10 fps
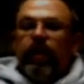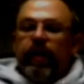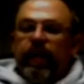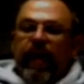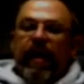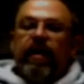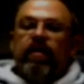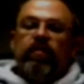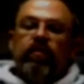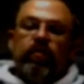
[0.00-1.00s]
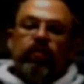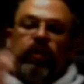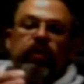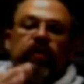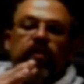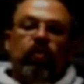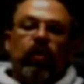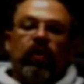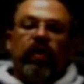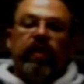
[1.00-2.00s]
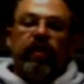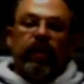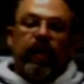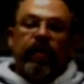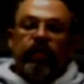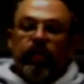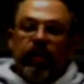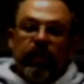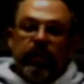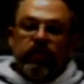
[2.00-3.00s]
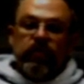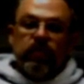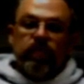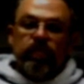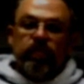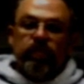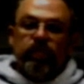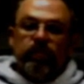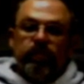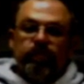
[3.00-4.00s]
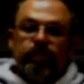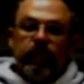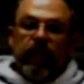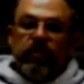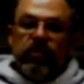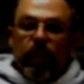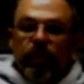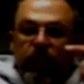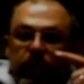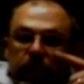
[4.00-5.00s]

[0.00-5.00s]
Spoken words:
And that really worried a lot of Americans. It's something